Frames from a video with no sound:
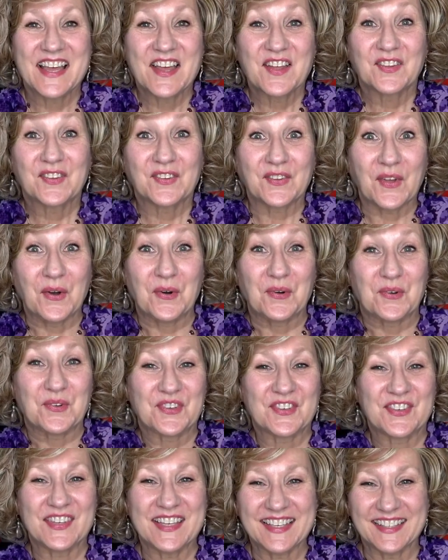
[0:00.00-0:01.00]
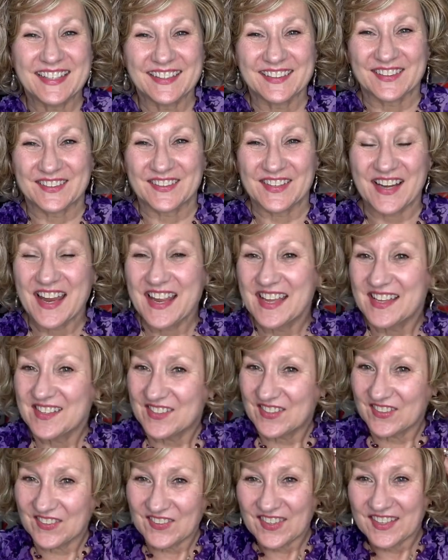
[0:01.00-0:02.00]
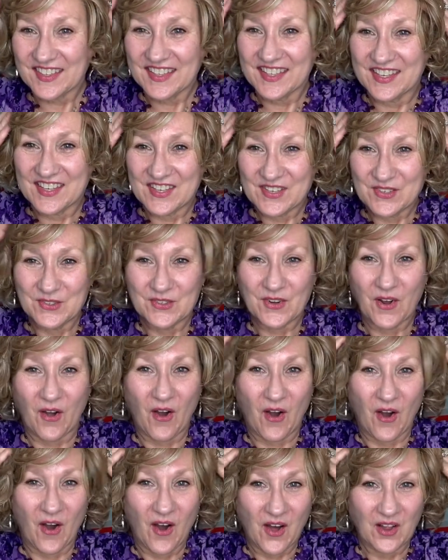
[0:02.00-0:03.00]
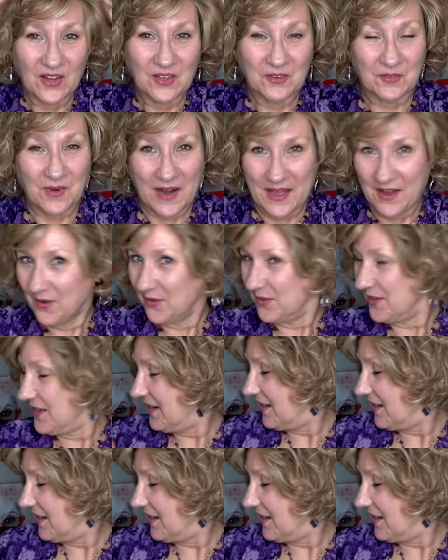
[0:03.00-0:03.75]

So, Chic Alert, just a cute all-around